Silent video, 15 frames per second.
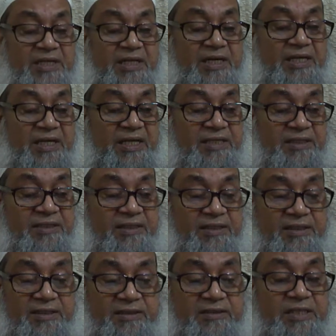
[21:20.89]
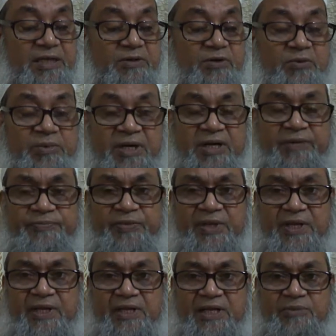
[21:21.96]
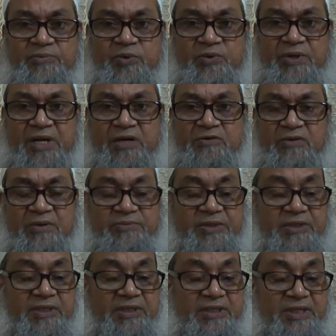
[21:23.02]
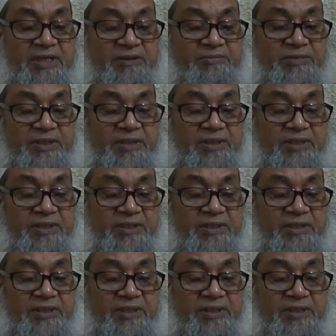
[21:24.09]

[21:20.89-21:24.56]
like trachoma, lymphogranula venereum,